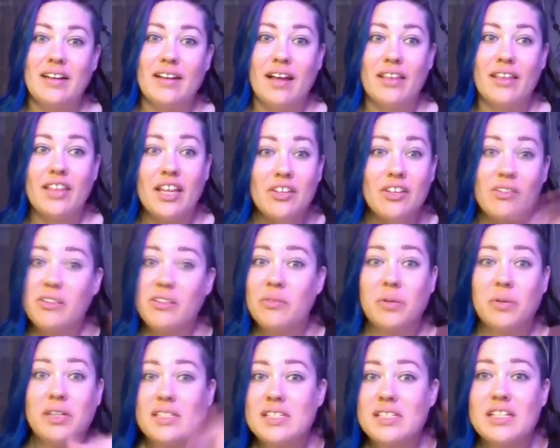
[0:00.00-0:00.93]
I thought you didn't
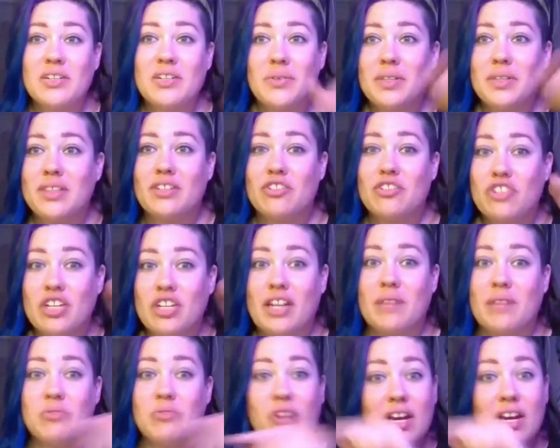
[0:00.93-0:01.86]
want to deal with this shit.
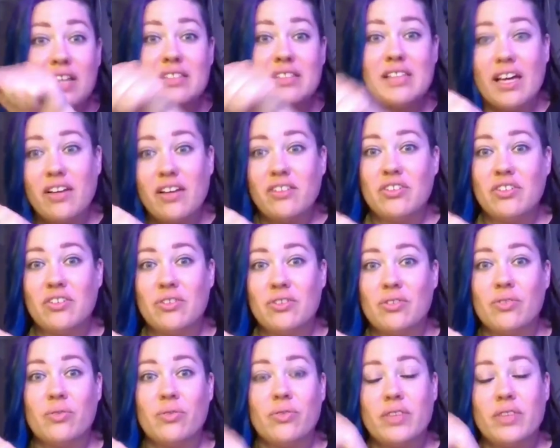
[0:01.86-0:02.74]
I'm trying to tell you